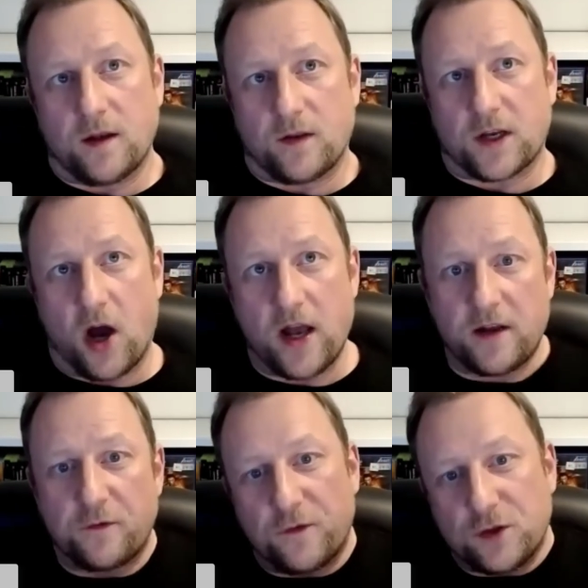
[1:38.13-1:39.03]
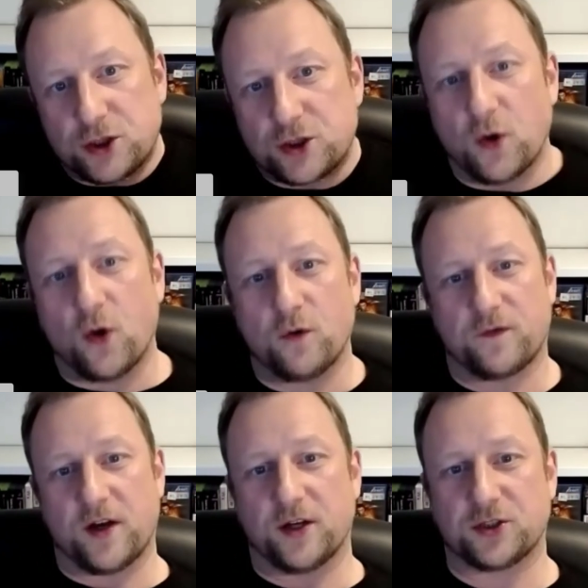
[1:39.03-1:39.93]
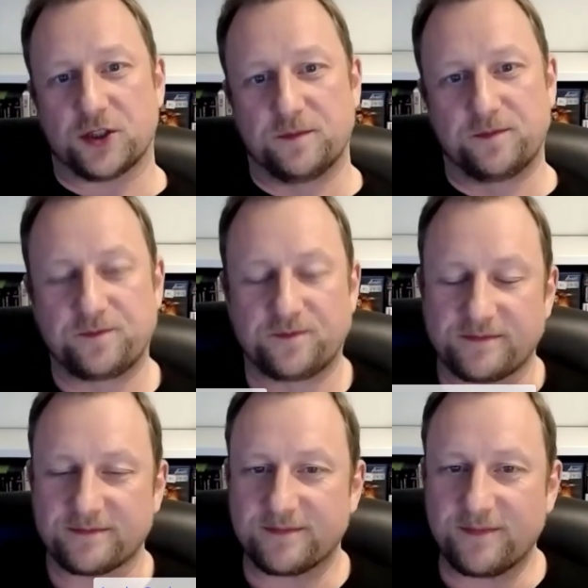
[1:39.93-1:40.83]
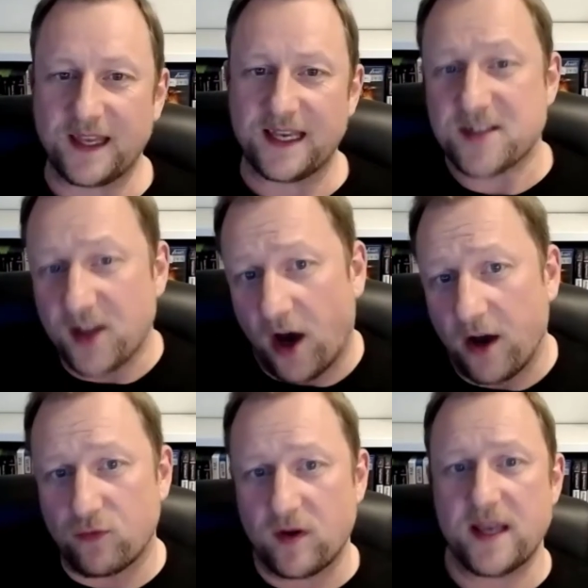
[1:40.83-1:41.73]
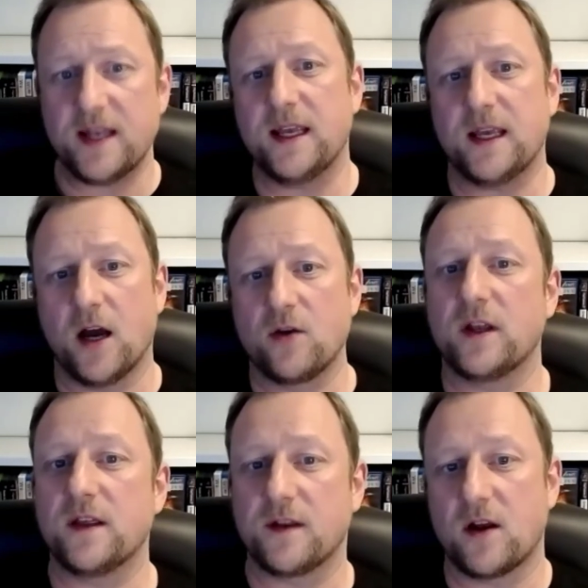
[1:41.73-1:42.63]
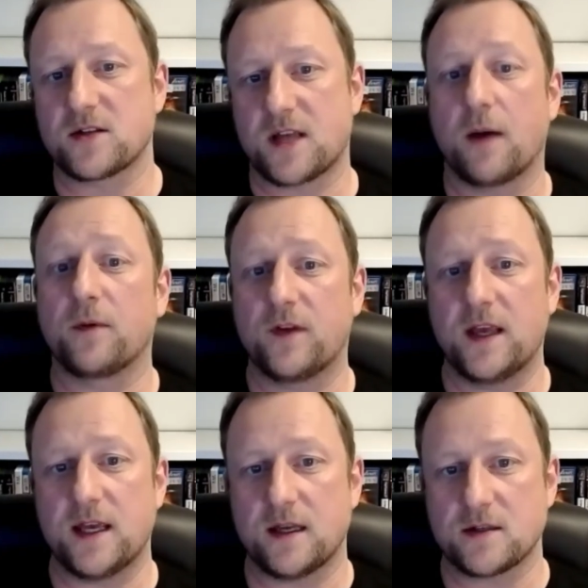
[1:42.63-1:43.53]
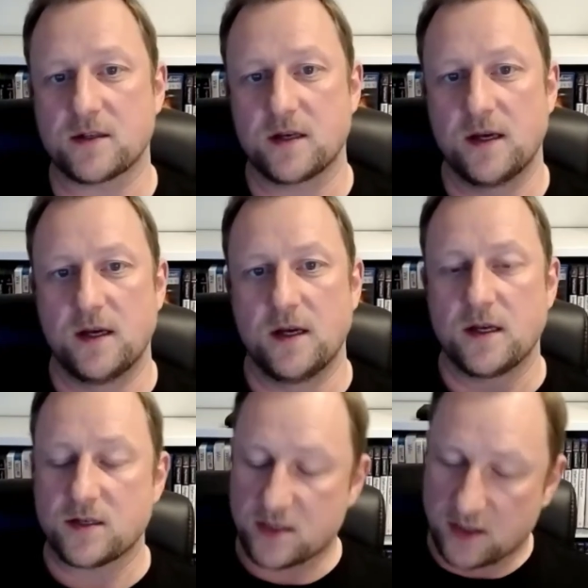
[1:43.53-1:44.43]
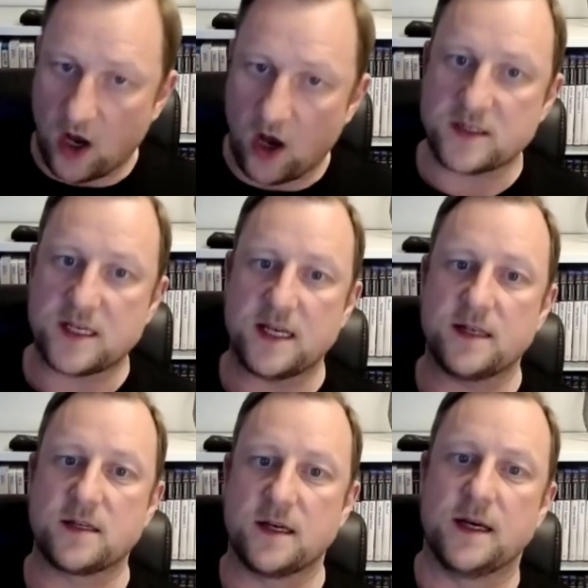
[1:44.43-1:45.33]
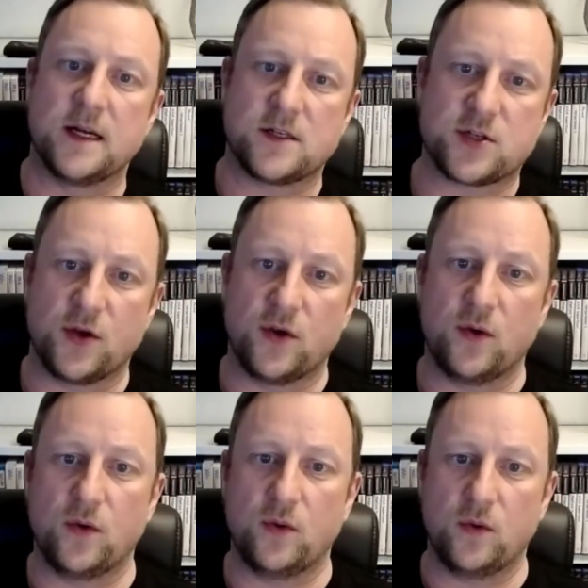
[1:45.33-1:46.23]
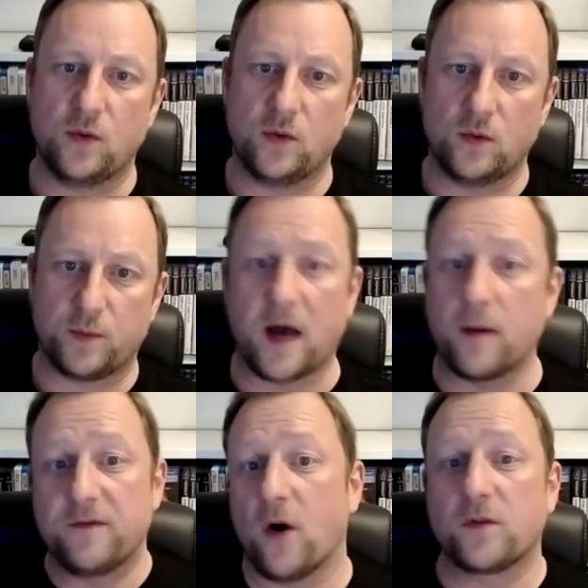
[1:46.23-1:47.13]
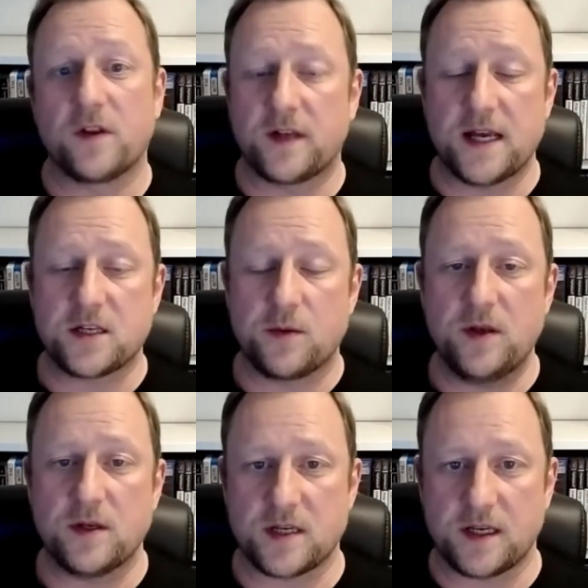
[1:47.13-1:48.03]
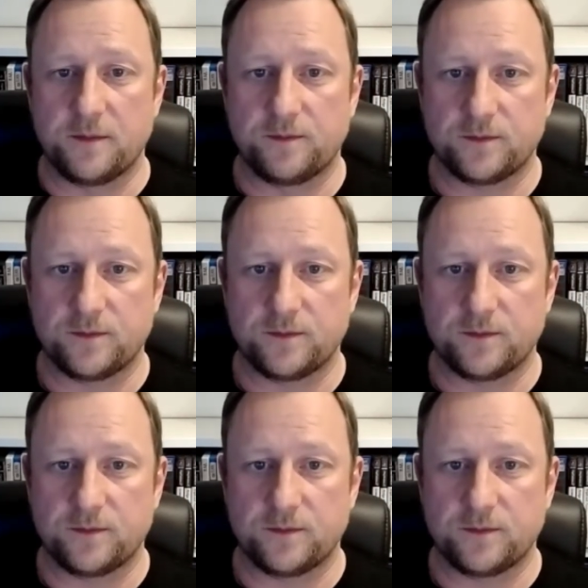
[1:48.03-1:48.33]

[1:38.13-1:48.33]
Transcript: the kind of short version is that I really only in the last couple of years started to become involved in the data community